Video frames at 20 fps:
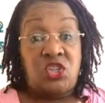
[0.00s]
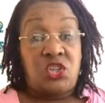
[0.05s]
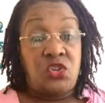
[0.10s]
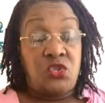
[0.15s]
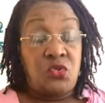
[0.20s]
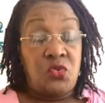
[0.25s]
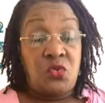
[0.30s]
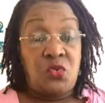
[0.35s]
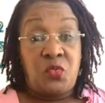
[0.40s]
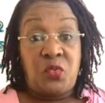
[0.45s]

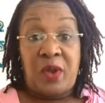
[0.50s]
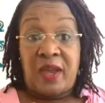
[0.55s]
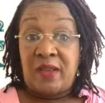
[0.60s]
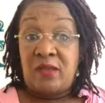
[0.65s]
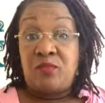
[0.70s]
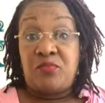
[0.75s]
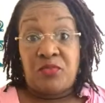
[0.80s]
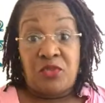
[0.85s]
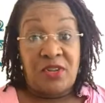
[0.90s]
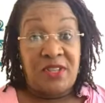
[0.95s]
You
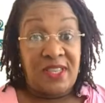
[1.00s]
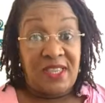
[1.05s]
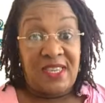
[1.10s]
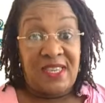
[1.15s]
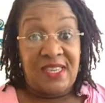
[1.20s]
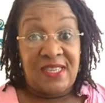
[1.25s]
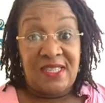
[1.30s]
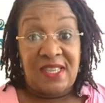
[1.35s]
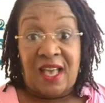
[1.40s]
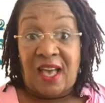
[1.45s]
went and brought
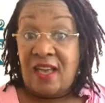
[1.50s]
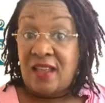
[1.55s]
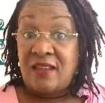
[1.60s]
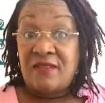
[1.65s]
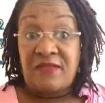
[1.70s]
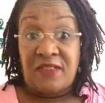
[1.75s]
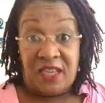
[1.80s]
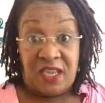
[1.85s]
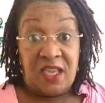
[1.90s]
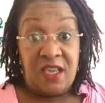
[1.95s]
this
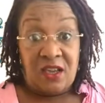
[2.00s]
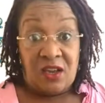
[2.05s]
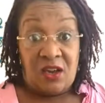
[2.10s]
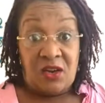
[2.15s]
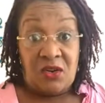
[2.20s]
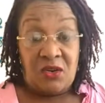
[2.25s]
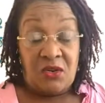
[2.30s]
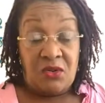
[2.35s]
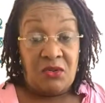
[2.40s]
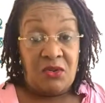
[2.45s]
out of
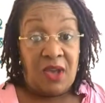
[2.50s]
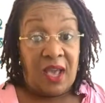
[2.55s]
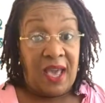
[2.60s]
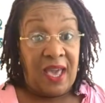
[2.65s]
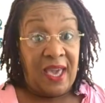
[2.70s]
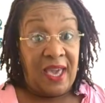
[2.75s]
ego,